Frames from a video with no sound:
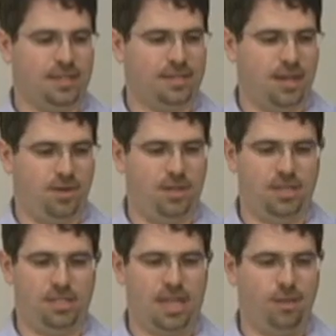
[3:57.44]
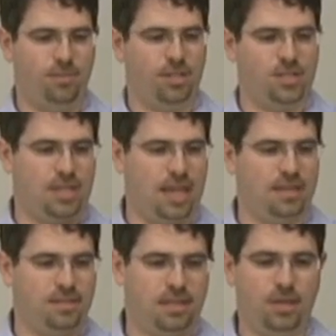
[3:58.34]
kind of scary is how much the
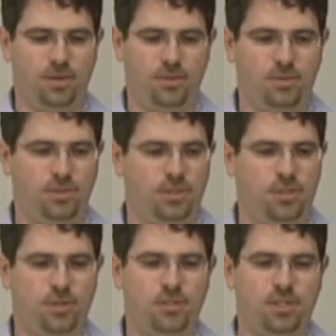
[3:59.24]
SEOs